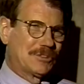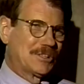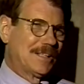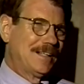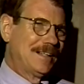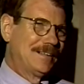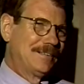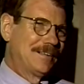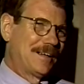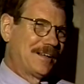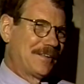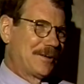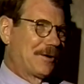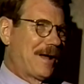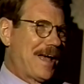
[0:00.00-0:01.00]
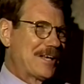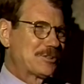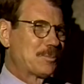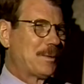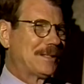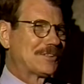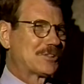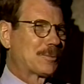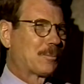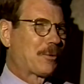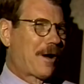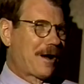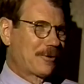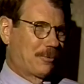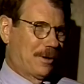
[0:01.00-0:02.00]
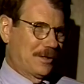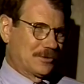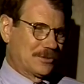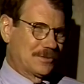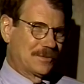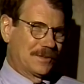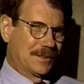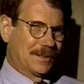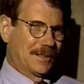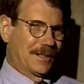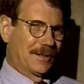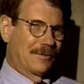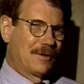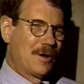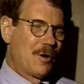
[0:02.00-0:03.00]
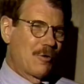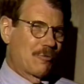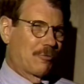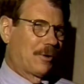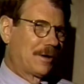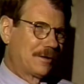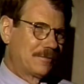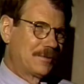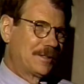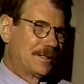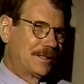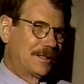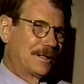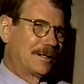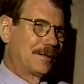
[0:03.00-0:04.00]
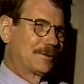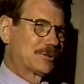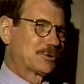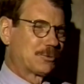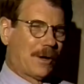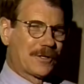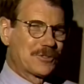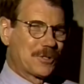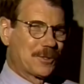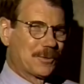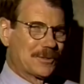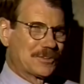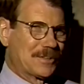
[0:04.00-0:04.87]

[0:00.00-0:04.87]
seen, there has been some progress. The front of the structure is